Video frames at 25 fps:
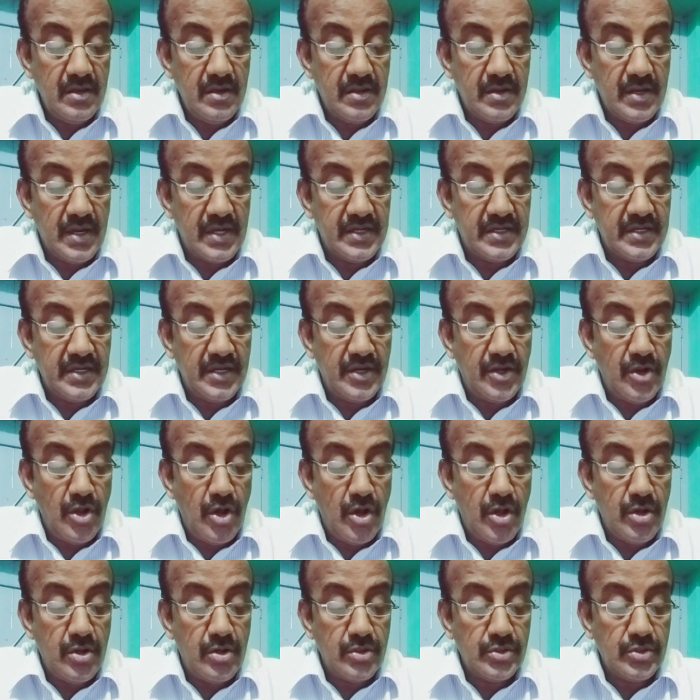Write
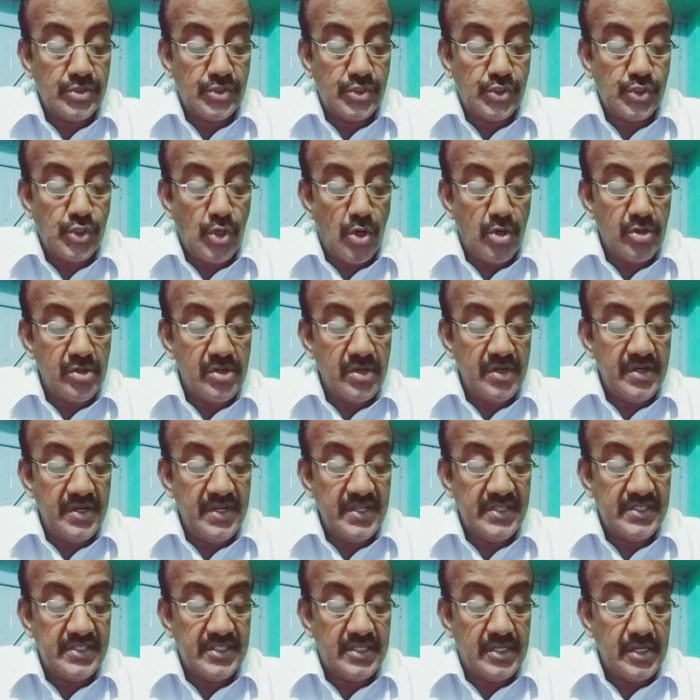a short
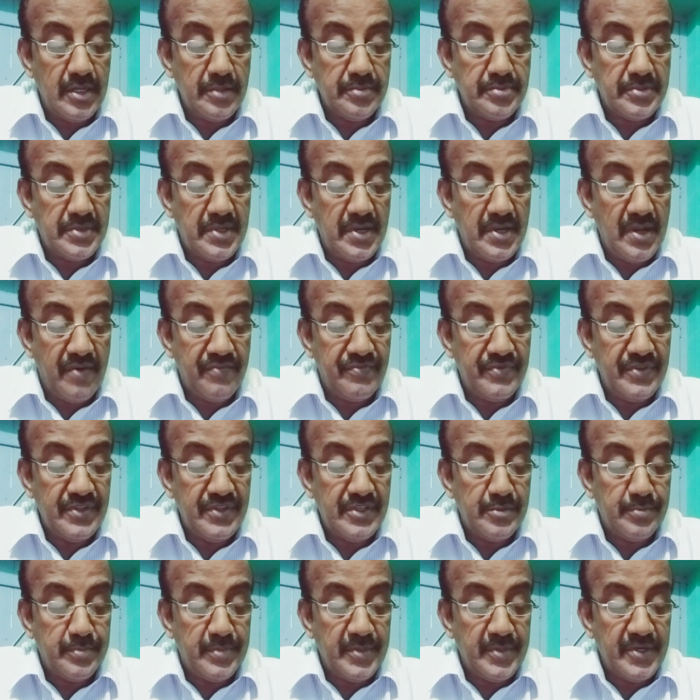description of
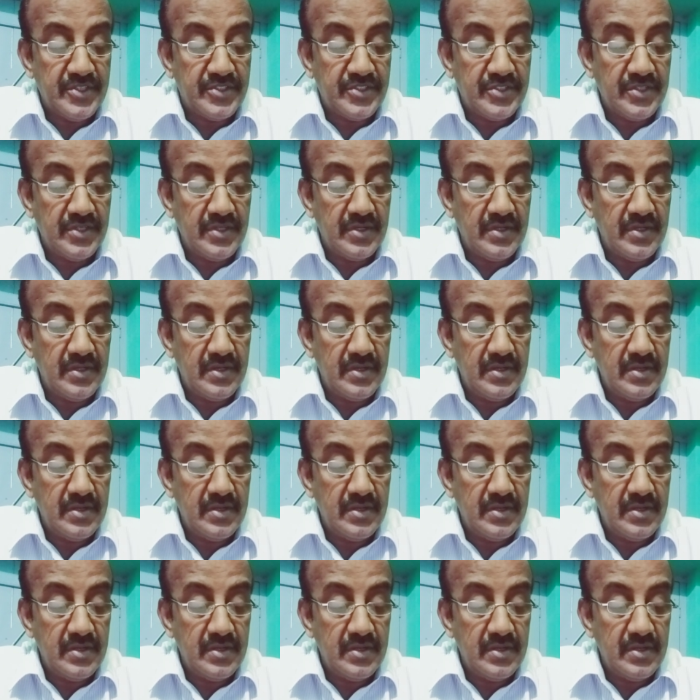this person.